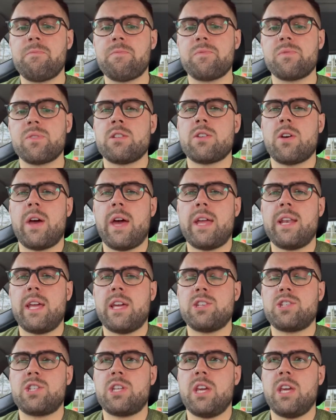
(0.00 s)
The
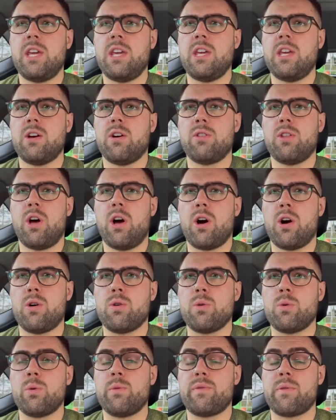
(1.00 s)
ADHD on the
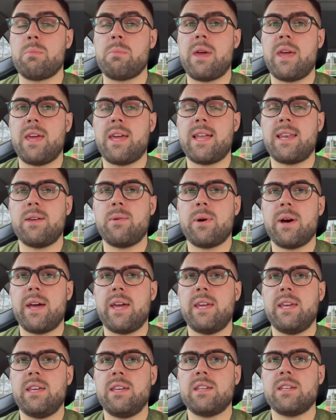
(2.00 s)
whole, for me
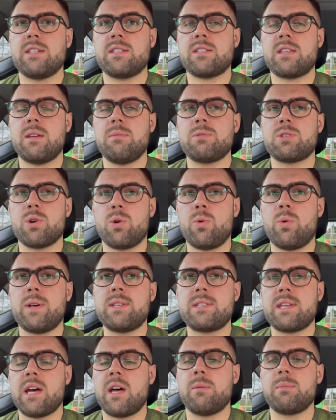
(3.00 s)
anyway, seems to always
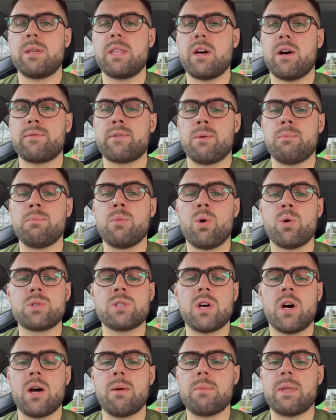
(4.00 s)
tell me that I've got more
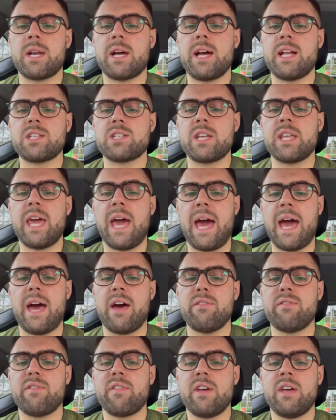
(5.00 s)
time than I actually
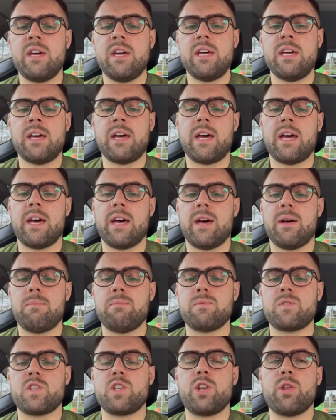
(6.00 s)
have
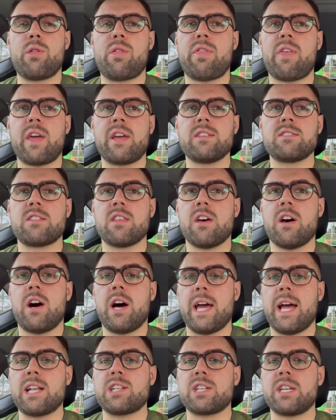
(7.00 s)
to do the things that I
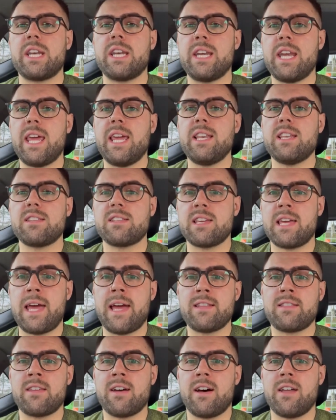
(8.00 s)
actually need to
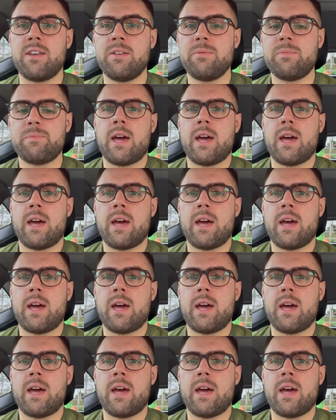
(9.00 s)
get done.